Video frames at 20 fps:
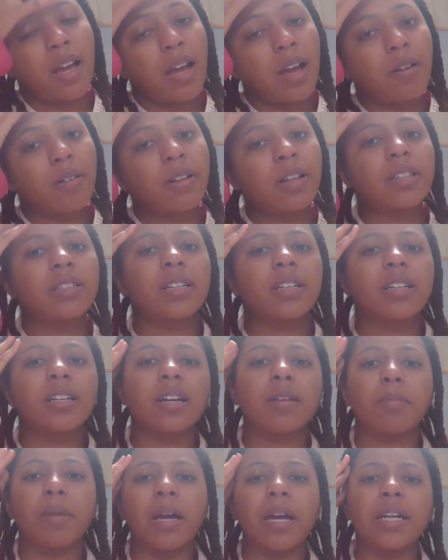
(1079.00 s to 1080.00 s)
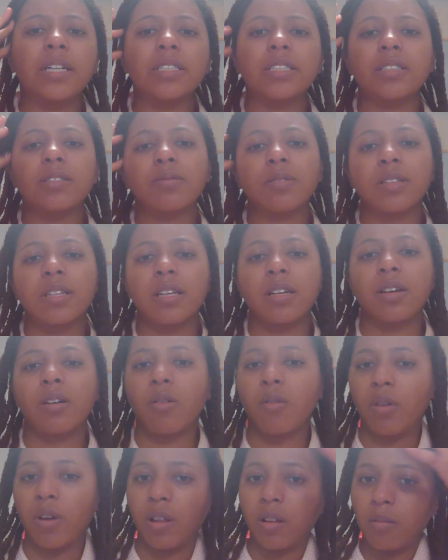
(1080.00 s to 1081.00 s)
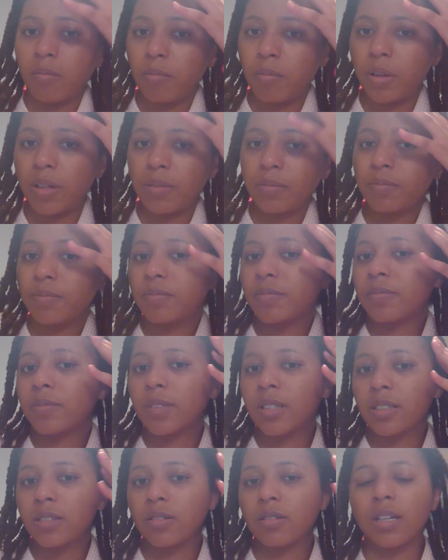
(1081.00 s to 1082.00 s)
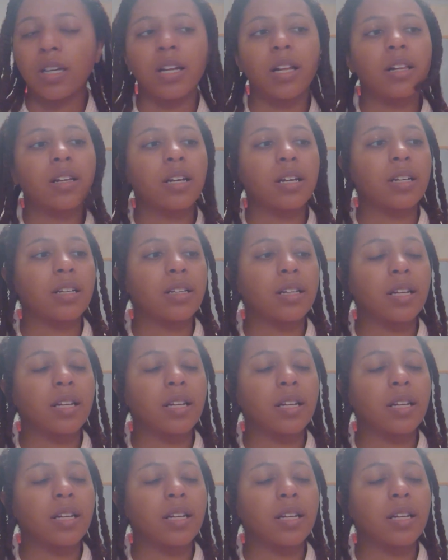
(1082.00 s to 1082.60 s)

I realized I didn't get my edges with the oil, but it's okay, I'll get it